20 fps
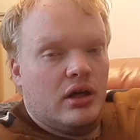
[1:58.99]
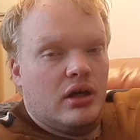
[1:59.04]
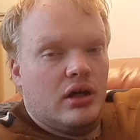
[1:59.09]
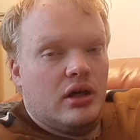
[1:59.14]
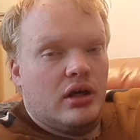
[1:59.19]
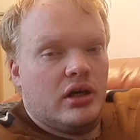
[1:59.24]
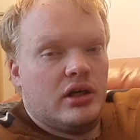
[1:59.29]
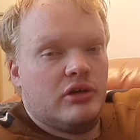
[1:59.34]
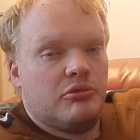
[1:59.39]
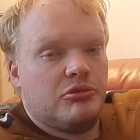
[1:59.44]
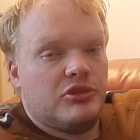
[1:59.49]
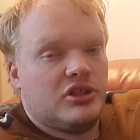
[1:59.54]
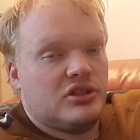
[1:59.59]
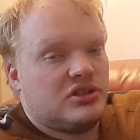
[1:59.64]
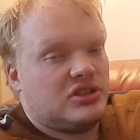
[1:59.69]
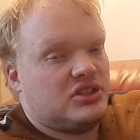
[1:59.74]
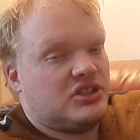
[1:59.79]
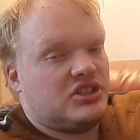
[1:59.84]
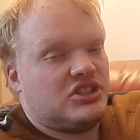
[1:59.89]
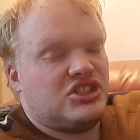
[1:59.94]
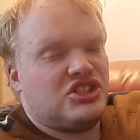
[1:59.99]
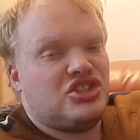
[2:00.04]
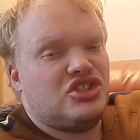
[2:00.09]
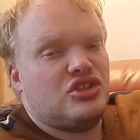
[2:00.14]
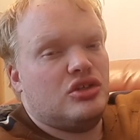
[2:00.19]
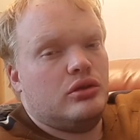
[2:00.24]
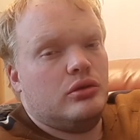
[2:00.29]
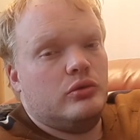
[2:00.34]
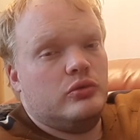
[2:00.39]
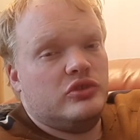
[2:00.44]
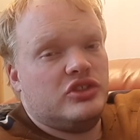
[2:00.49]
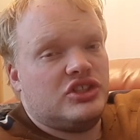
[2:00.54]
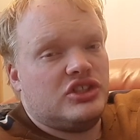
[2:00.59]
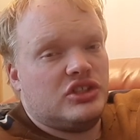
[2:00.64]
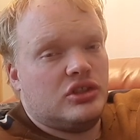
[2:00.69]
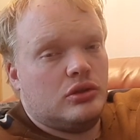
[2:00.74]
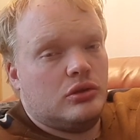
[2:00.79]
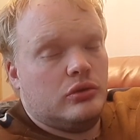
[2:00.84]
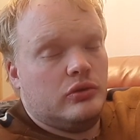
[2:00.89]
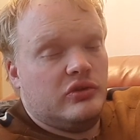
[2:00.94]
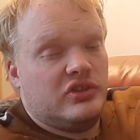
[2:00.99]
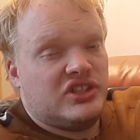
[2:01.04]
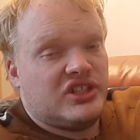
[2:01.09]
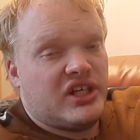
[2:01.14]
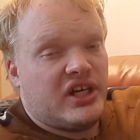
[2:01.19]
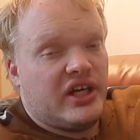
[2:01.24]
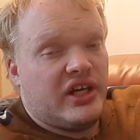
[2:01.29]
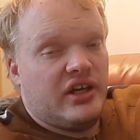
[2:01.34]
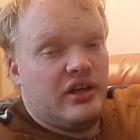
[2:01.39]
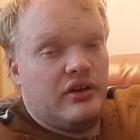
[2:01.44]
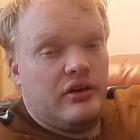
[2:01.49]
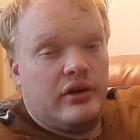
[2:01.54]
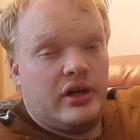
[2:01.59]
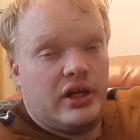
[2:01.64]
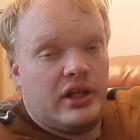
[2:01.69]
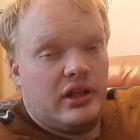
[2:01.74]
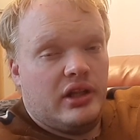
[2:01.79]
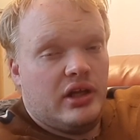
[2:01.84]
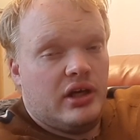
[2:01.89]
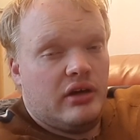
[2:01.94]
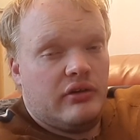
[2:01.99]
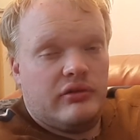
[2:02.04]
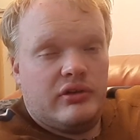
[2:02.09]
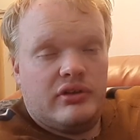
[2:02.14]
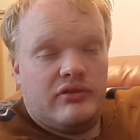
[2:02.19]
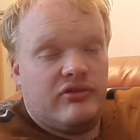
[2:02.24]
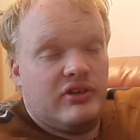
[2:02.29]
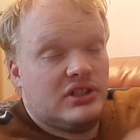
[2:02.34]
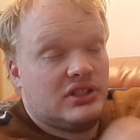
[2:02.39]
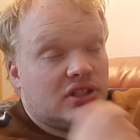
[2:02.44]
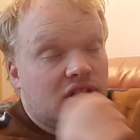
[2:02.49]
I am just so, so tired right now. It feels